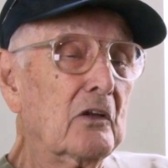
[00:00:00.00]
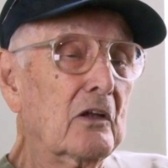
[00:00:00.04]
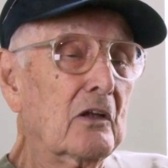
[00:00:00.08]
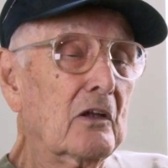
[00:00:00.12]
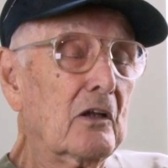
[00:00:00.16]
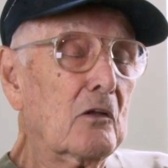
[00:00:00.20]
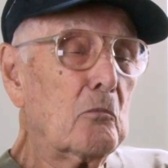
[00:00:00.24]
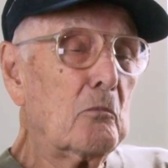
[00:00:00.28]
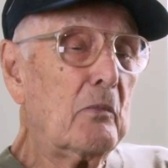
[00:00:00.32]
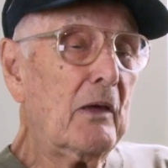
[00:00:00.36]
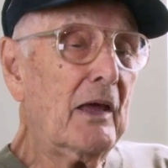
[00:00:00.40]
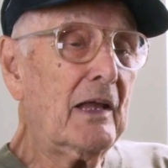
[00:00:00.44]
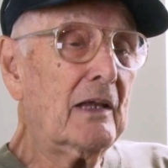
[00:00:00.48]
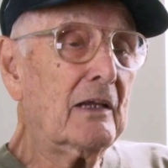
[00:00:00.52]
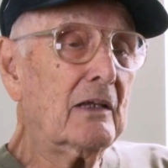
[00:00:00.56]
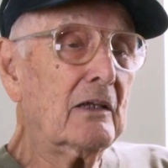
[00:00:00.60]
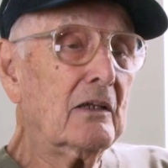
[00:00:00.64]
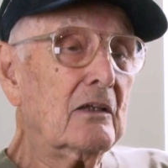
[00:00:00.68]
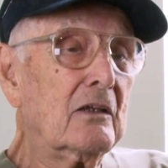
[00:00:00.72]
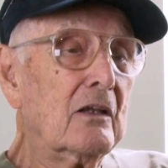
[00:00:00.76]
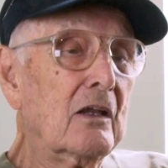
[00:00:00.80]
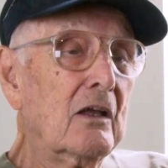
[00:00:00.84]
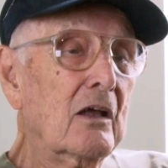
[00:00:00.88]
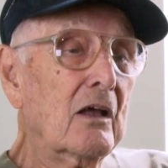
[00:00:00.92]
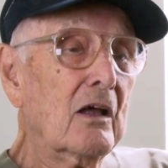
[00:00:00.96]
in an
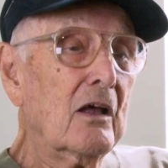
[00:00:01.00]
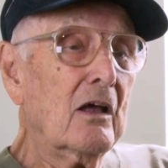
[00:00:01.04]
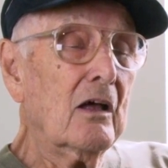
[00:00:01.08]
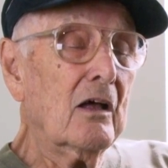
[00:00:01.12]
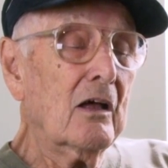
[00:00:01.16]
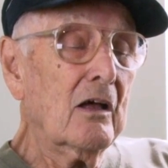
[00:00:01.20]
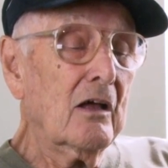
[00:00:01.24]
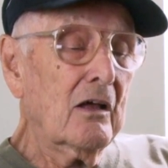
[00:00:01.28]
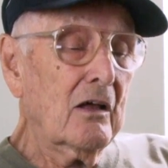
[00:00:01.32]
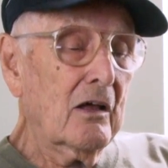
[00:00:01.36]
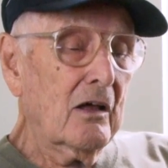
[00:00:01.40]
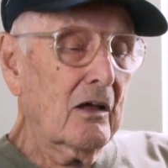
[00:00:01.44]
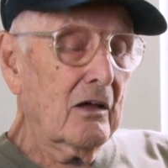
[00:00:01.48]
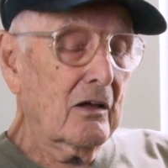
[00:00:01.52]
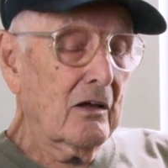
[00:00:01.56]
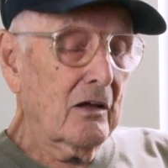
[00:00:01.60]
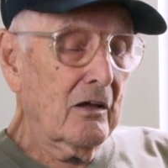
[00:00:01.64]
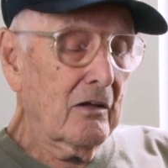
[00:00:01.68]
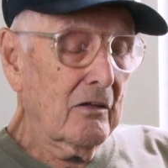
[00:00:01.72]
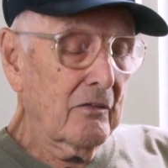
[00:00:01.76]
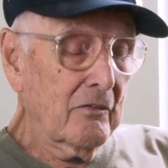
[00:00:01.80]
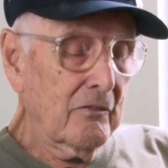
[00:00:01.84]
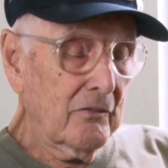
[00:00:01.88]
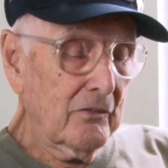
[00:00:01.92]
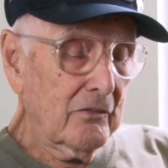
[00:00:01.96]
abandoned
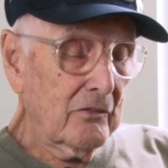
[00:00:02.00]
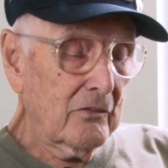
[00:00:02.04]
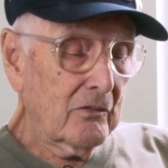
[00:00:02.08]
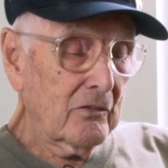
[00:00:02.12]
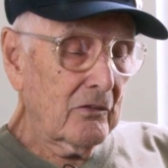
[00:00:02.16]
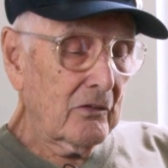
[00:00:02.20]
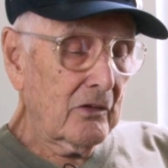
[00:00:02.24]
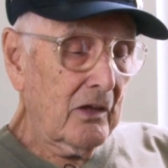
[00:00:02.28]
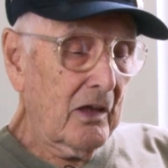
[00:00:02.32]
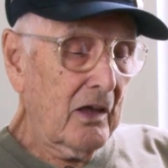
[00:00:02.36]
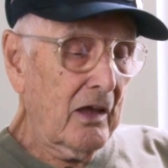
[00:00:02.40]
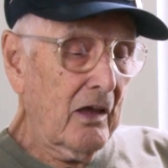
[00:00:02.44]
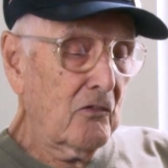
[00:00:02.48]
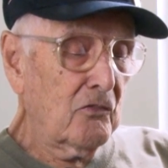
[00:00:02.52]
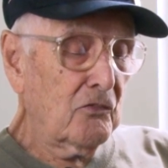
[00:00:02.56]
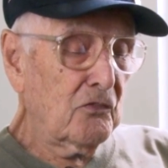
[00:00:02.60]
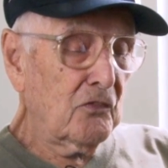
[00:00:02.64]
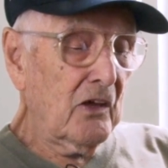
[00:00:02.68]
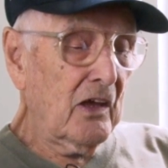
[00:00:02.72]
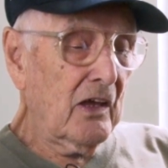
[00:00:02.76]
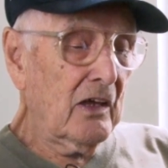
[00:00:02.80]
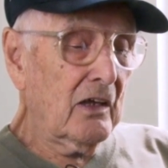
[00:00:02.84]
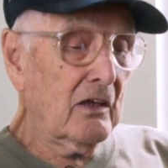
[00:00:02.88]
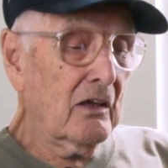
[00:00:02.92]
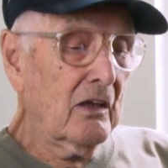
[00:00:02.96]

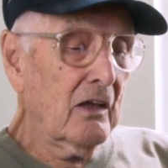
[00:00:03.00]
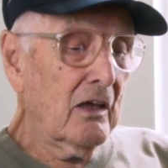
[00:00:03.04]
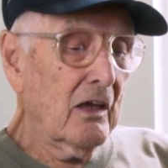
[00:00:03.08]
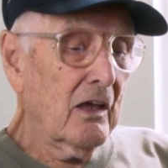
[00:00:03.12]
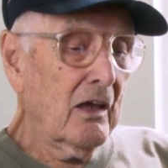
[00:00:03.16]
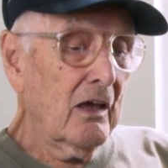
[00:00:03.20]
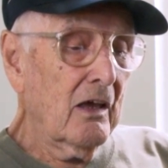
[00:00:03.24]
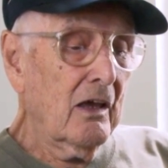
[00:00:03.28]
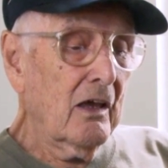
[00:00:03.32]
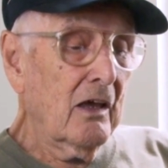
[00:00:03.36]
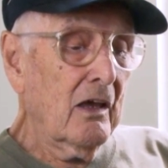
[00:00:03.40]
cafe